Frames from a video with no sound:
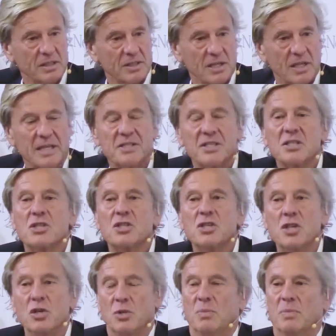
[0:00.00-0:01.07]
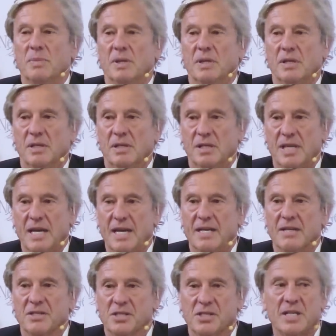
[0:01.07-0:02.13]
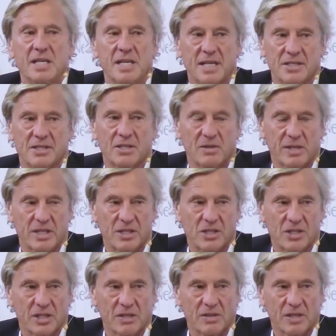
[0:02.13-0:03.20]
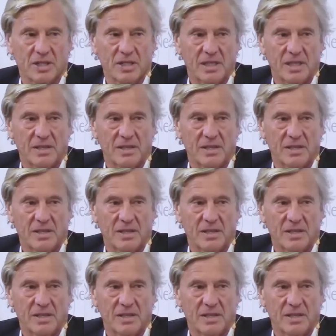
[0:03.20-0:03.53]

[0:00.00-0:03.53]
So let's assume the ANC has the greatest shareholding